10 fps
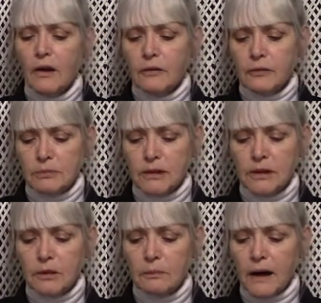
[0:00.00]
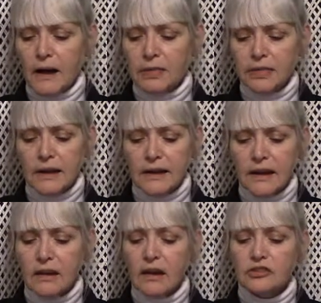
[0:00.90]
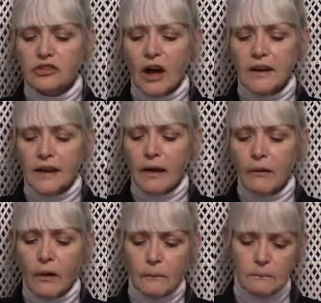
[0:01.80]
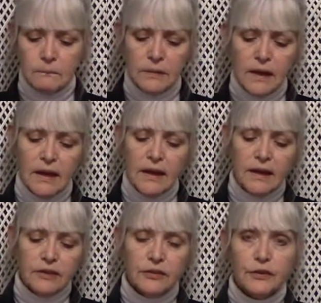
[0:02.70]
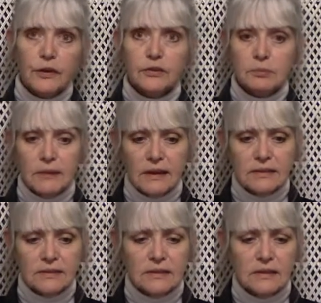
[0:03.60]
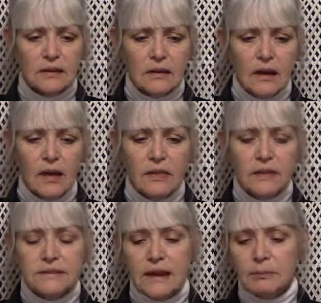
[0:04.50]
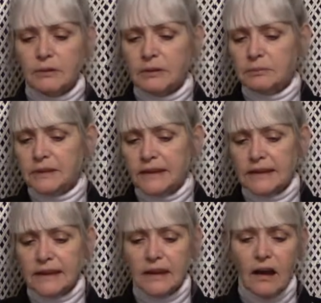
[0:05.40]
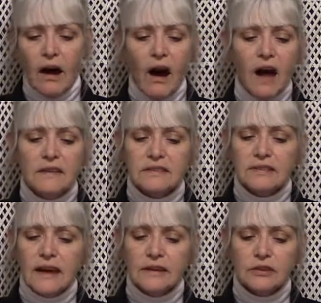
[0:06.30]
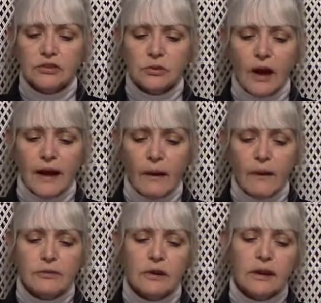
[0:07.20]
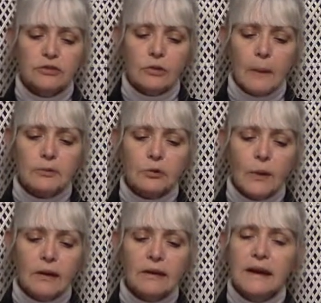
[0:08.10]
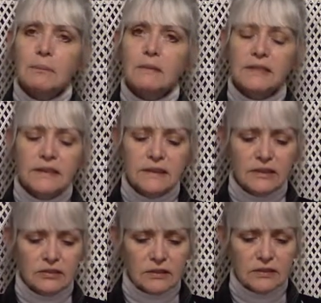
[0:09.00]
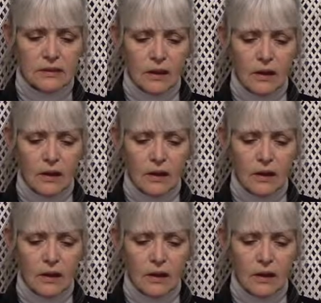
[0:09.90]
from the nearby thicket, shot an arrow. His first missed the table completely. On the second try, however, it dropped squarely amid the dishes.